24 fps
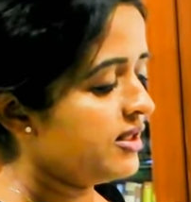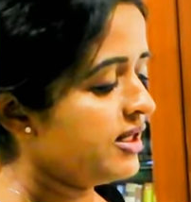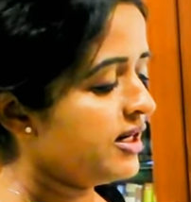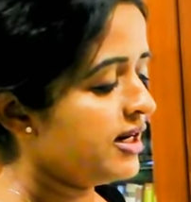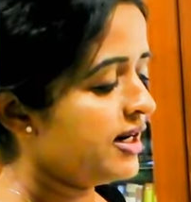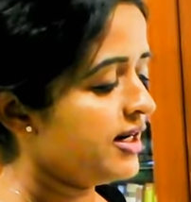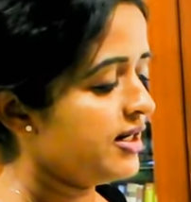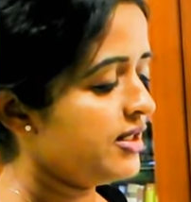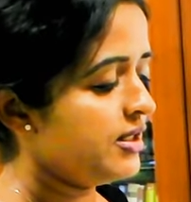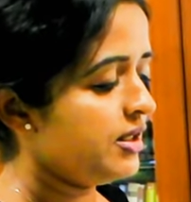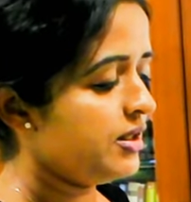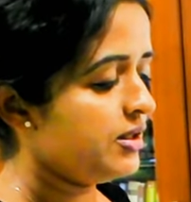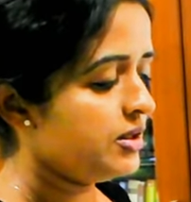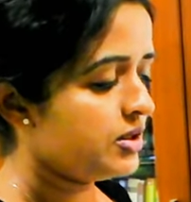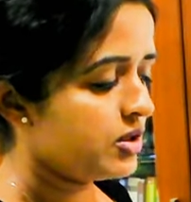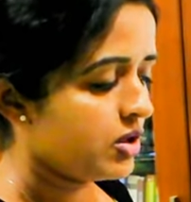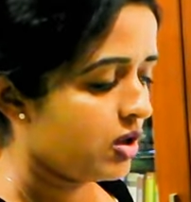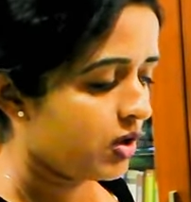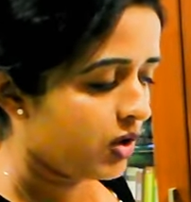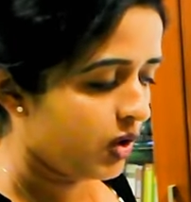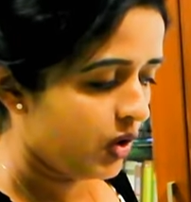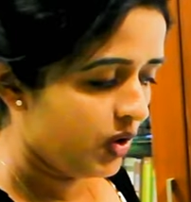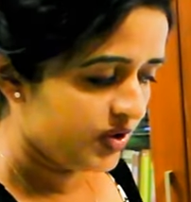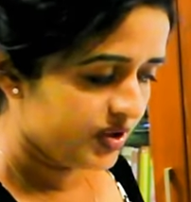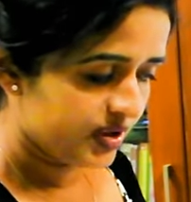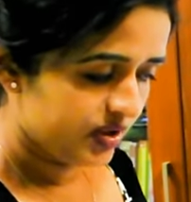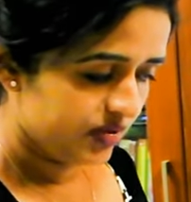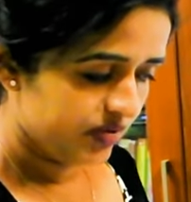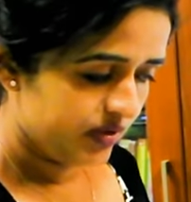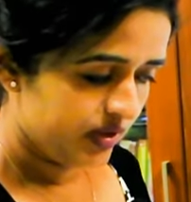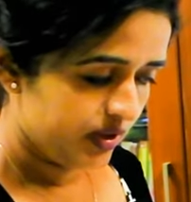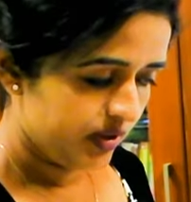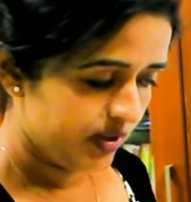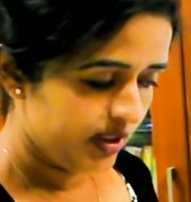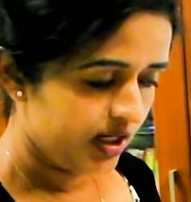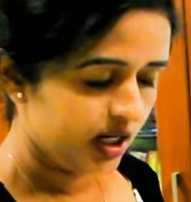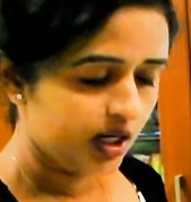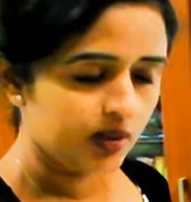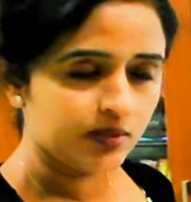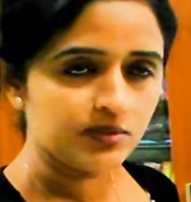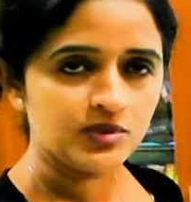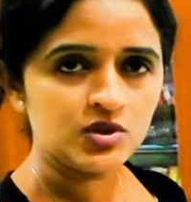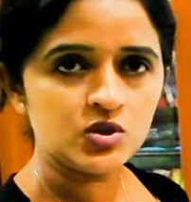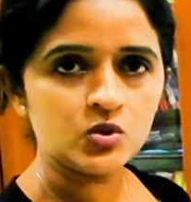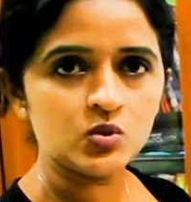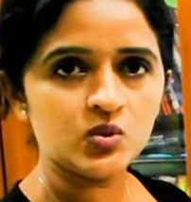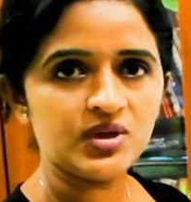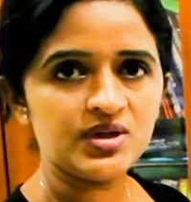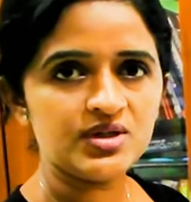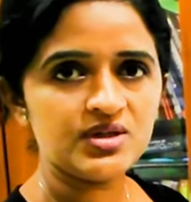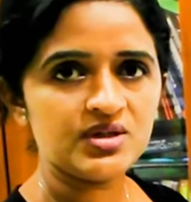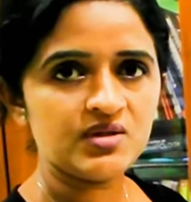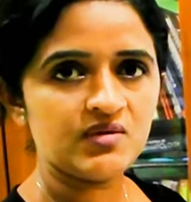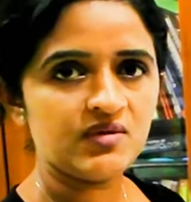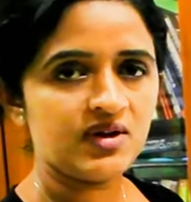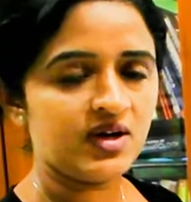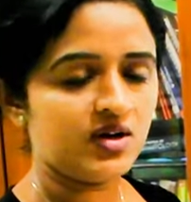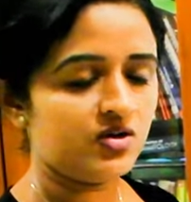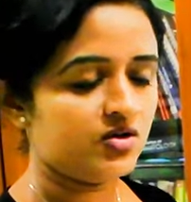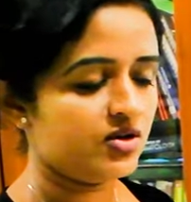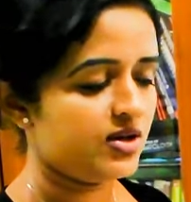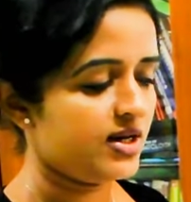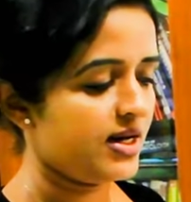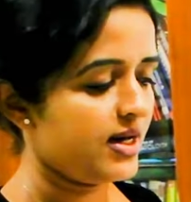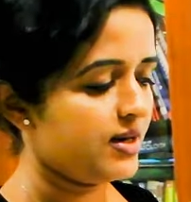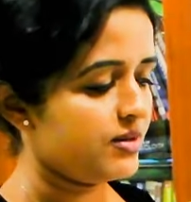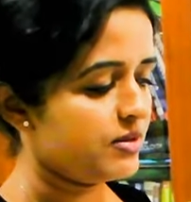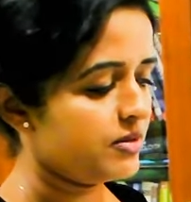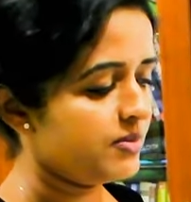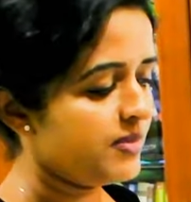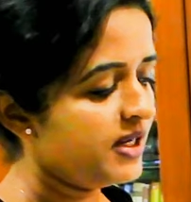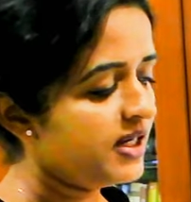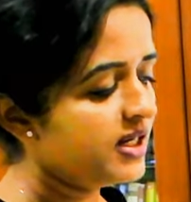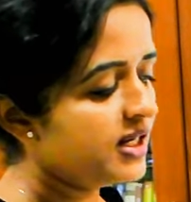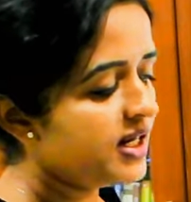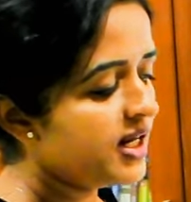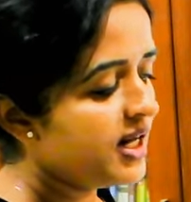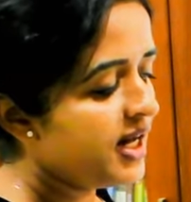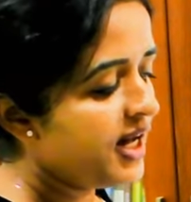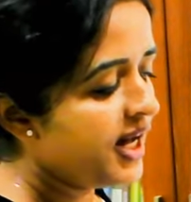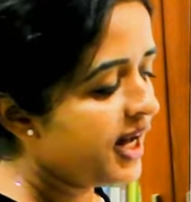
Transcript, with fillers: The connecting stalk also will come towards the ventral aspect,